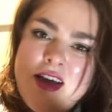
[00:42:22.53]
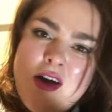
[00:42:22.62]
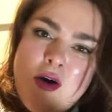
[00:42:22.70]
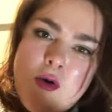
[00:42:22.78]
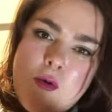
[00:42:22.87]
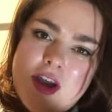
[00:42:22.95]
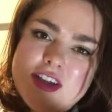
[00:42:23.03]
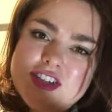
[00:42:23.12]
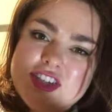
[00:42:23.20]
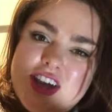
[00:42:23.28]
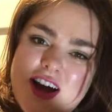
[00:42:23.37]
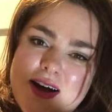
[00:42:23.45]
which
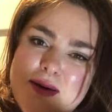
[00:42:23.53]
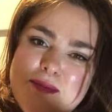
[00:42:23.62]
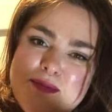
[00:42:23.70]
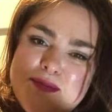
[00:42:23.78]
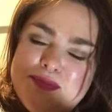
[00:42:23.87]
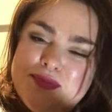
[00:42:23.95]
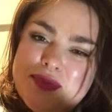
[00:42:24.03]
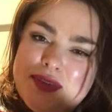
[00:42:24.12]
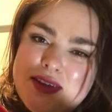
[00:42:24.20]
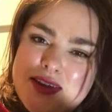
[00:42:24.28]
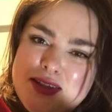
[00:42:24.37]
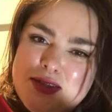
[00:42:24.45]

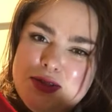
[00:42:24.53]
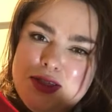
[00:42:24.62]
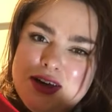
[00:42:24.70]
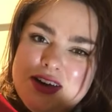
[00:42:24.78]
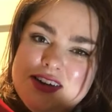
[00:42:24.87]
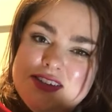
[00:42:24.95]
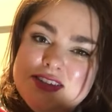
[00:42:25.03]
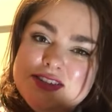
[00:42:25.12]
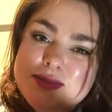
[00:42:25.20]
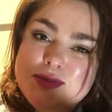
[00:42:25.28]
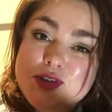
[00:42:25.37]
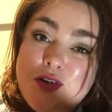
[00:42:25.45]
the
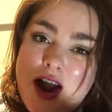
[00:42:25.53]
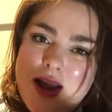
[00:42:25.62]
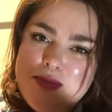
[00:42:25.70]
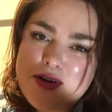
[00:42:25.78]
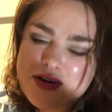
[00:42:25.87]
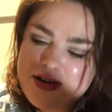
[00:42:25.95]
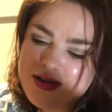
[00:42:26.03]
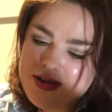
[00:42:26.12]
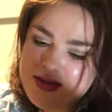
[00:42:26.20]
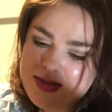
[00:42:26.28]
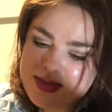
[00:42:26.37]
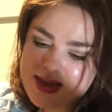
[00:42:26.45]
subscriber,
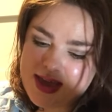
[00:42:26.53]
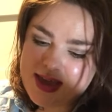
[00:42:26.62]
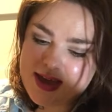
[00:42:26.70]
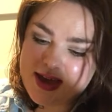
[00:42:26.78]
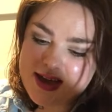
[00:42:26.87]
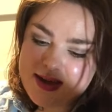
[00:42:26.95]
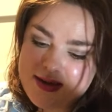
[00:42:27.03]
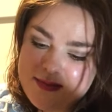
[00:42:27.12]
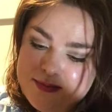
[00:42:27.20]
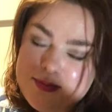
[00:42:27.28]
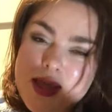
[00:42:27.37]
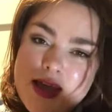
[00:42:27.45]
the
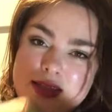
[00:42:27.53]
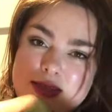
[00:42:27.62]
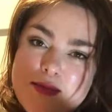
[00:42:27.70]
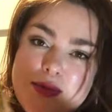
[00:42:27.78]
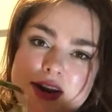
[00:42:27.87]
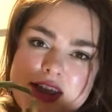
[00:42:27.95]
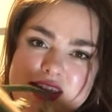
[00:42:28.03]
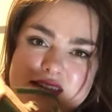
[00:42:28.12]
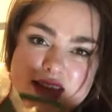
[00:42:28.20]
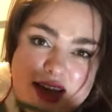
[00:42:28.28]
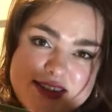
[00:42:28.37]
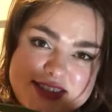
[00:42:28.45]
buddy
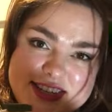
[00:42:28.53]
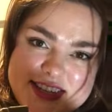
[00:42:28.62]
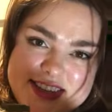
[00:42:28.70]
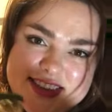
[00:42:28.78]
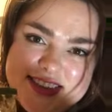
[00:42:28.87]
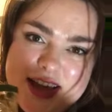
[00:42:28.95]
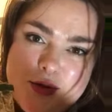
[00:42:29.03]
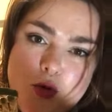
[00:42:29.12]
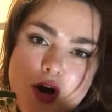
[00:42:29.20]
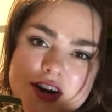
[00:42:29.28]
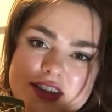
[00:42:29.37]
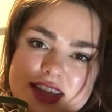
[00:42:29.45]
that
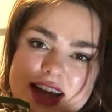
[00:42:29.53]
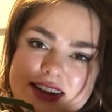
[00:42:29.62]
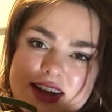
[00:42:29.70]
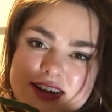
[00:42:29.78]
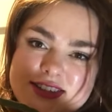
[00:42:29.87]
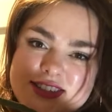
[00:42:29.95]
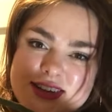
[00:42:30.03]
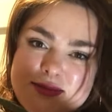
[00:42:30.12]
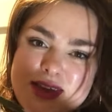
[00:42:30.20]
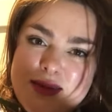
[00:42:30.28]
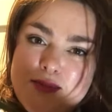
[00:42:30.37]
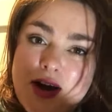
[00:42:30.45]
wanted that custom, he
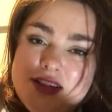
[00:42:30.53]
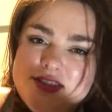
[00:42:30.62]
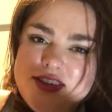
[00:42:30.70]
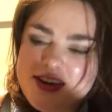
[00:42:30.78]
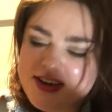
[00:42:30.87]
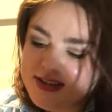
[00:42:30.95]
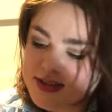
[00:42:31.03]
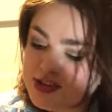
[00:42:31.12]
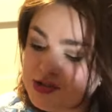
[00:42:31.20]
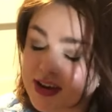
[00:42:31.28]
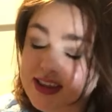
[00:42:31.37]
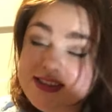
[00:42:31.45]
bought the
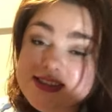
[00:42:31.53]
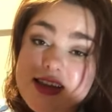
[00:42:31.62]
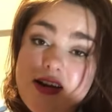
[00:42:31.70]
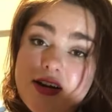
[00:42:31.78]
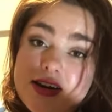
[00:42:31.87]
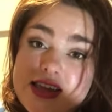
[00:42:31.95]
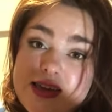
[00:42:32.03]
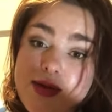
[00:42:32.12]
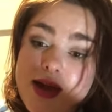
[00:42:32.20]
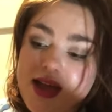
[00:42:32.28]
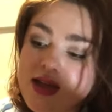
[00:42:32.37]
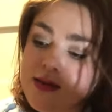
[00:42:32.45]
train set on
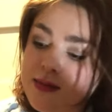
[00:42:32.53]
eBay.